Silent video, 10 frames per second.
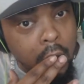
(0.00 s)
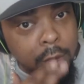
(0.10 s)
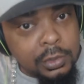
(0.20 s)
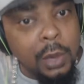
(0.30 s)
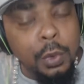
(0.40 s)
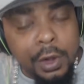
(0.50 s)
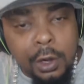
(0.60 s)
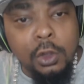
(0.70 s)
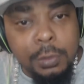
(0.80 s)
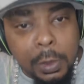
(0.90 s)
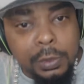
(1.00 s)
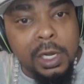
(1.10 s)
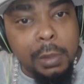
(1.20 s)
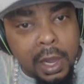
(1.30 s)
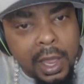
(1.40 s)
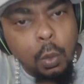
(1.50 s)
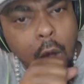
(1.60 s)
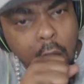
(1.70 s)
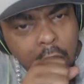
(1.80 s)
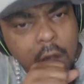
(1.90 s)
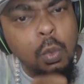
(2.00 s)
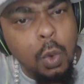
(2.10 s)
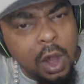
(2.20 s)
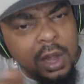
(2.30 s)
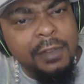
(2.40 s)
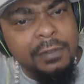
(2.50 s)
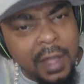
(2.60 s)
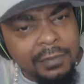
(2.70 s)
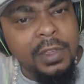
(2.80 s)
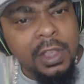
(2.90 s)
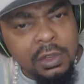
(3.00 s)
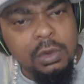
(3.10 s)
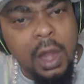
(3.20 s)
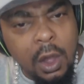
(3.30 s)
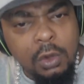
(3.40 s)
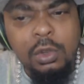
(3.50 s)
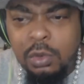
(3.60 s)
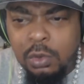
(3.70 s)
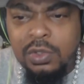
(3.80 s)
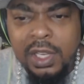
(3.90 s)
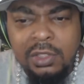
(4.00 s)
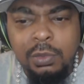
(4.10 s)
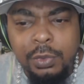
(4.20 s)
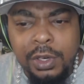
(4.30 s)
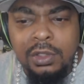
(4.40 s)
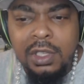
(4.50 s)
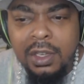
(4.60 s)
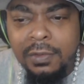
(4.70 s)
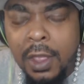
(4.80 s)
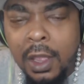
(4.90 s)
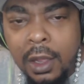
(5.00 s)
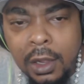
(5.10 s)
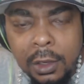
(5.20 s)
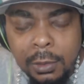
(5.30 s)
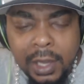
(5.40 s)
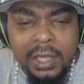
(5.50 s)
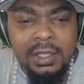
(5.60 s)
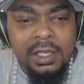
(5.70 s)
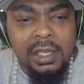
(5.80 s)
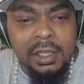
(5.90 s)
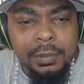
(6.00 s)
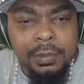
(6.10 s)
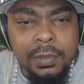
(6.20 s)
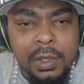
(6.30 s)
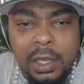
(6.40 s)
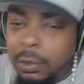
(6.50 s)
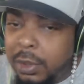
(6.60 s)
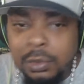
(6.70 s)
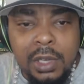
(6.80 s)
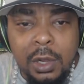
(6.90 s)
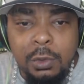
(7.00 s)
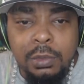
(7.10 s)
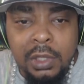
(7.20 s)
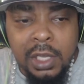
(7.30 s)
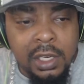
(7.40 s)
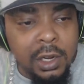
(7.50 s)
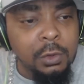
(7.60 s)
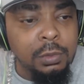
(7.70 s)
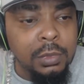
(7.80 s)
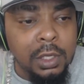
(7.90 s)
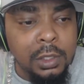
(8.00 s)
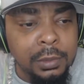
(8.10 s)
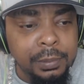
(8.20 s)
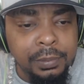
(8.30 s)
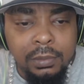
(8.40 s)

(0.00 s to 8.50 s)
it was like one of those moments. Everybody like word, word. I, I feel you, dog. You you saying some real stuff. Um, like I said, it, it was dope. He dope. Um,